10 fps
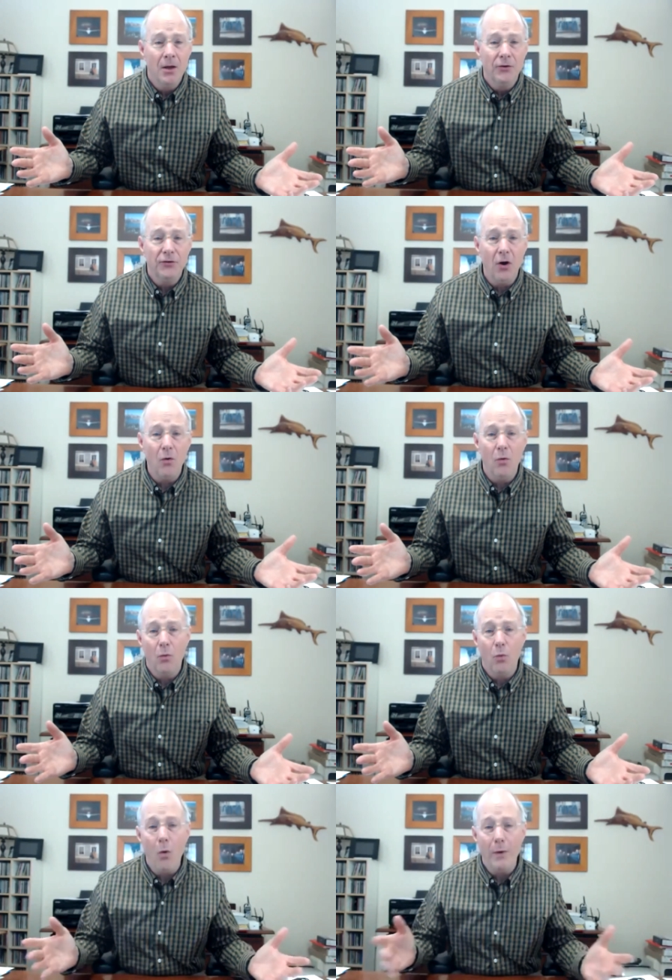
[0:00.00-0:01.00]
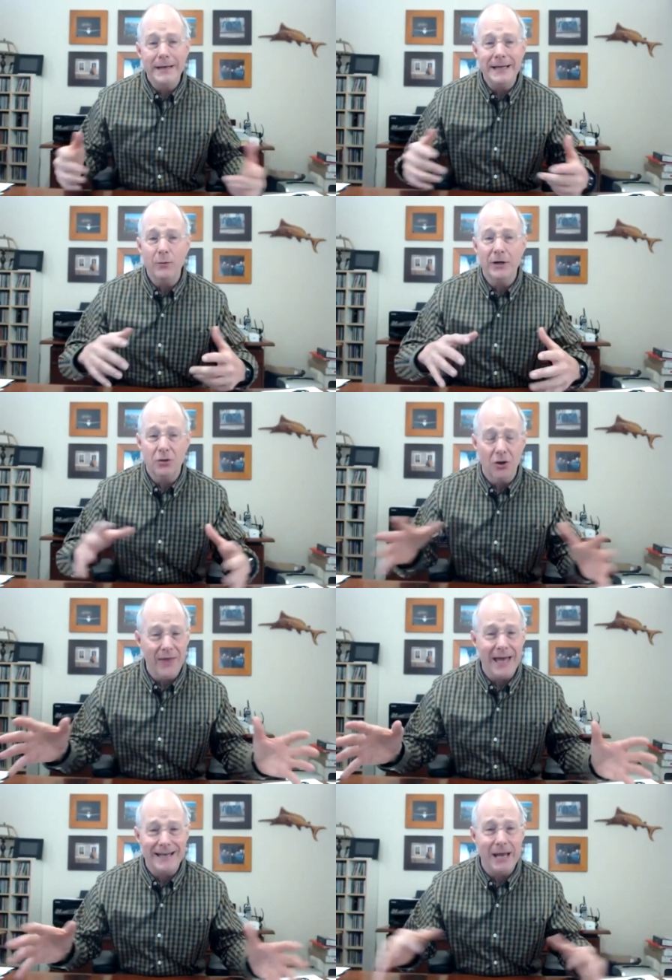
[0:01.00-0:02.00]
So, what we did, we took
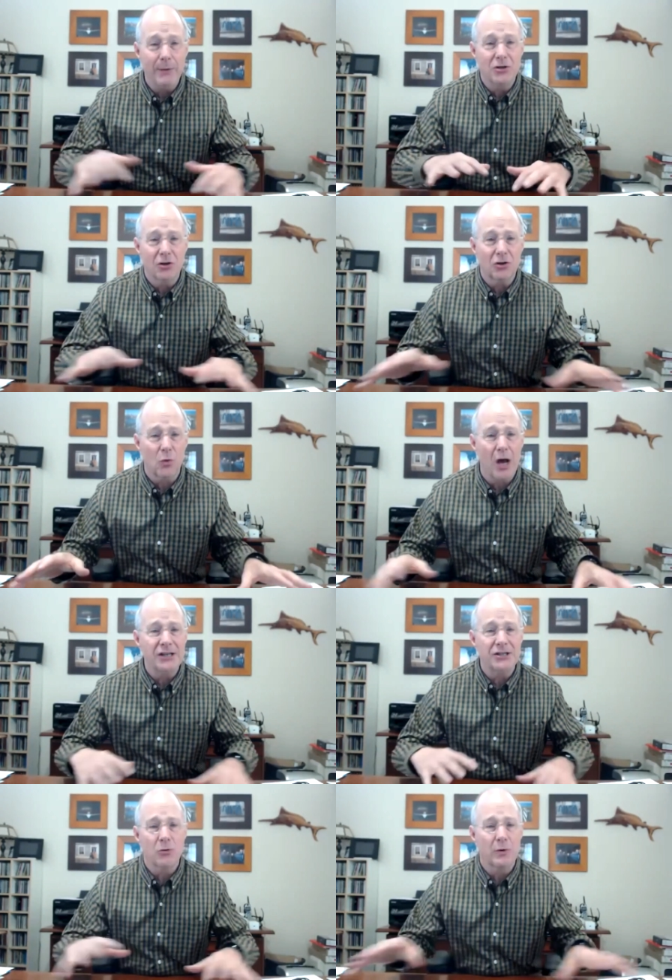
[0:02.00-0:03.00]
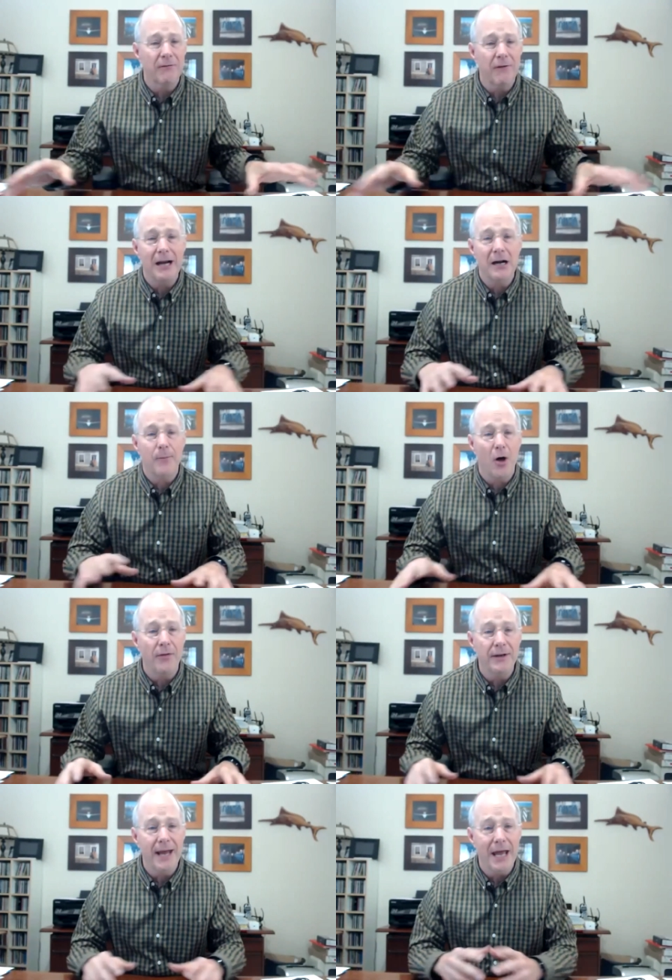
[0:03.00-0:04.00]
that day, we took the roster, we divided up all
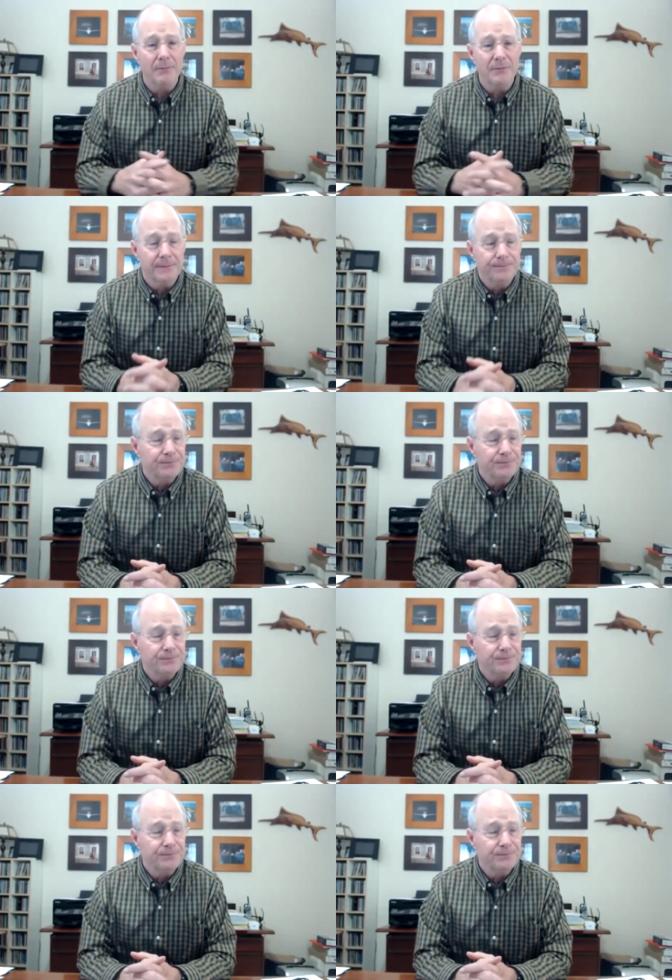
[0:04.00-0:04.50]
the names,